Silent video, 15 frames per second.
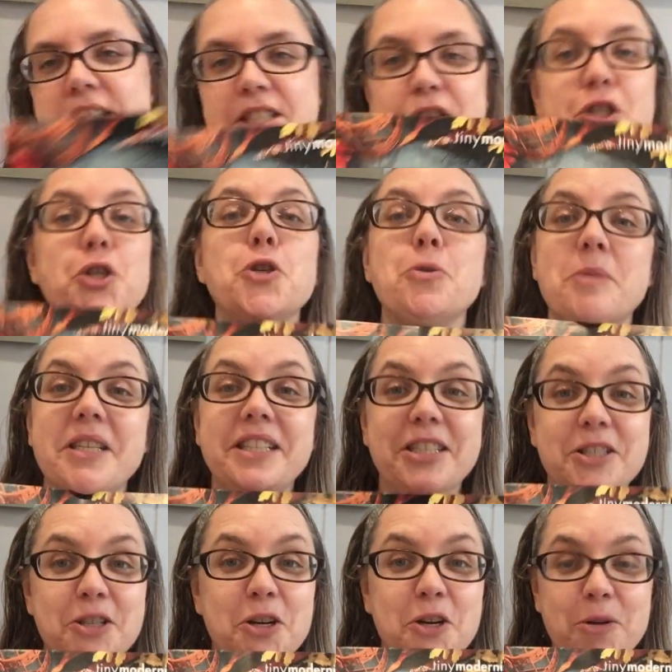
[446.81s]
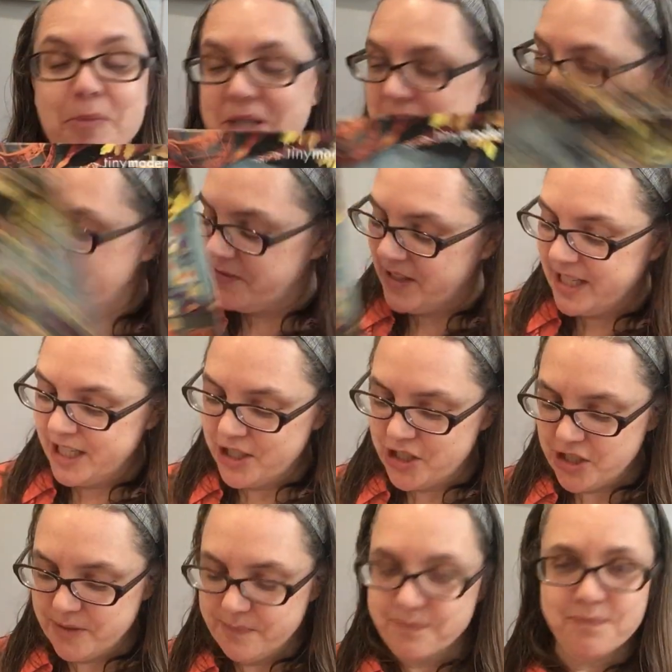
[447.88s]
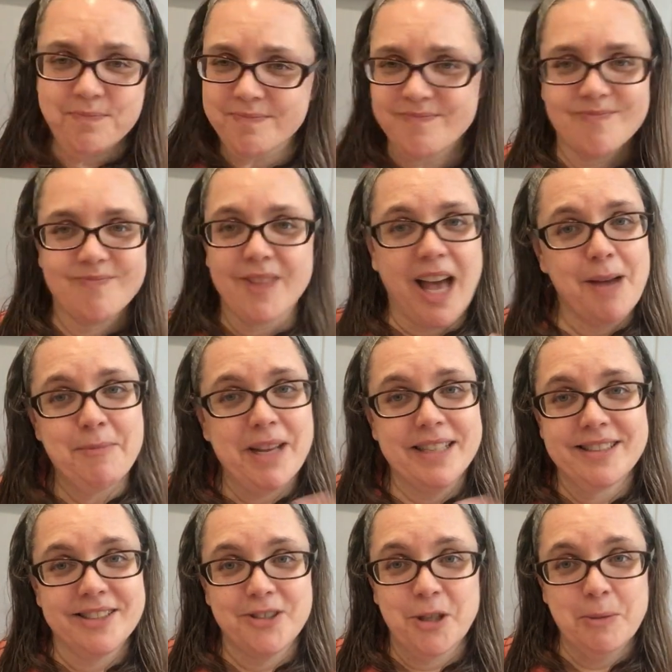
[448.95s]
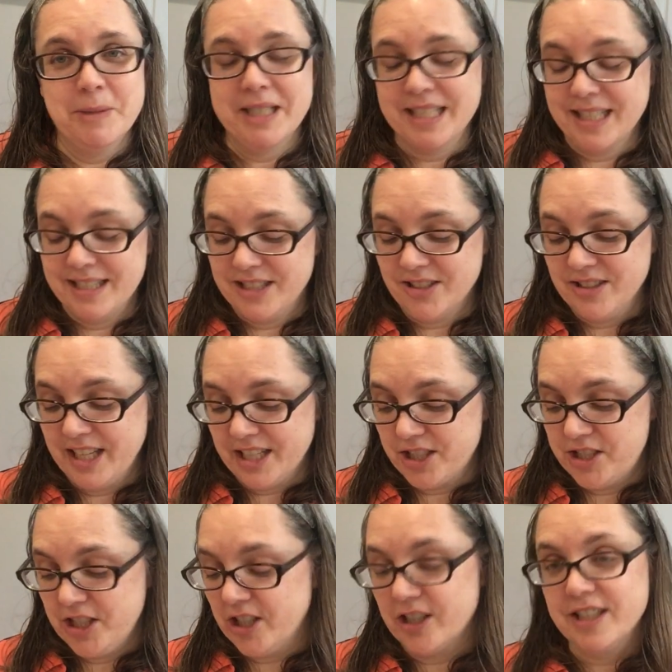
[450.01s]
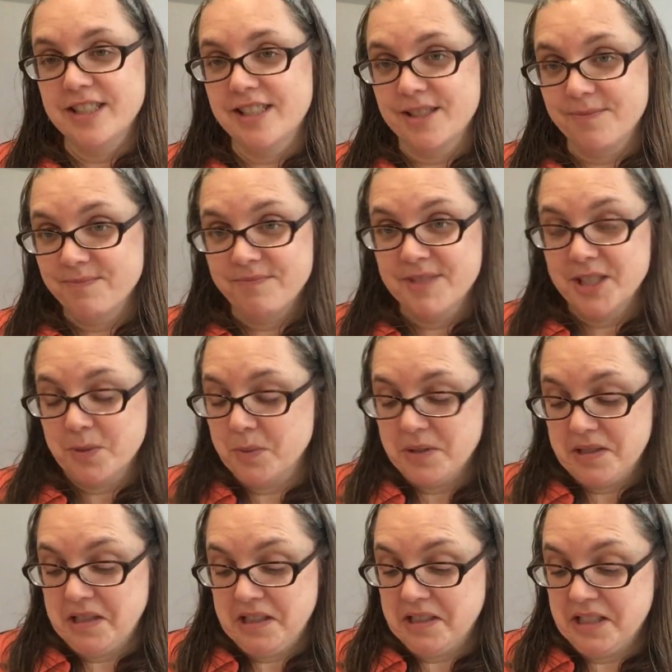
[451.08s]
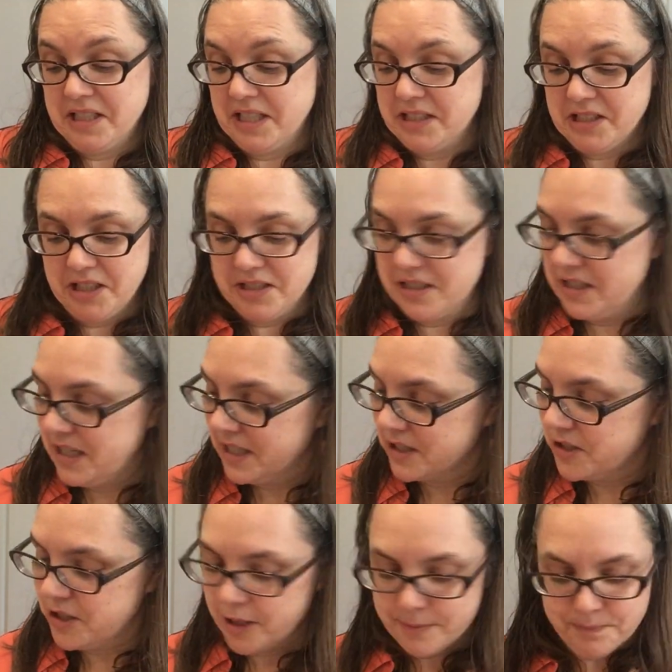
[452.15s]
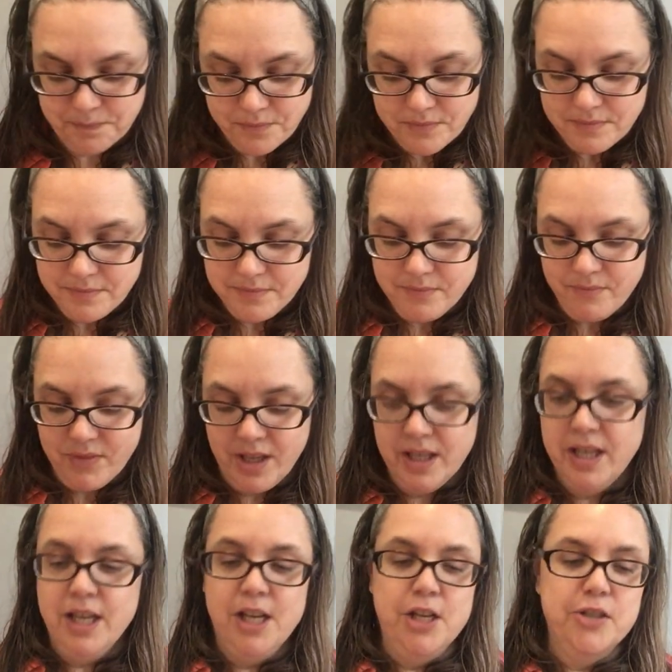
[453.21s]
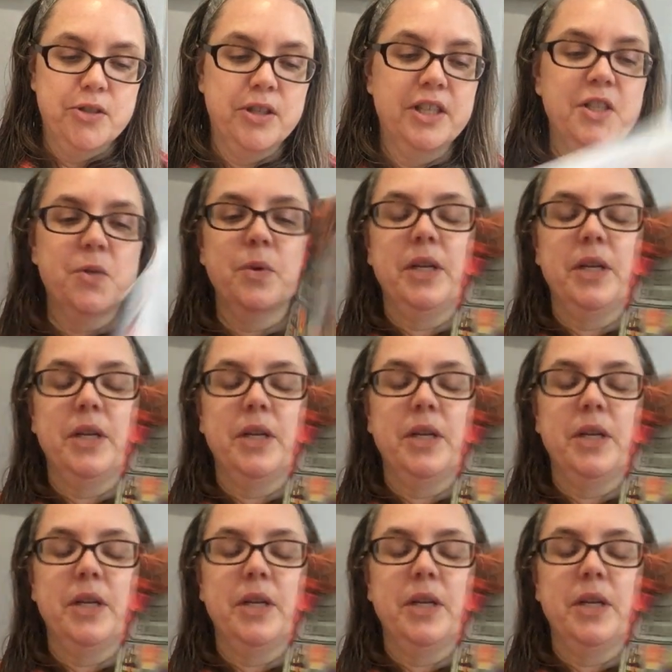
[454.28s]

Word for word: a to be determined finish. I'm not determining it till next year because this one's not gonna get done to next year. So this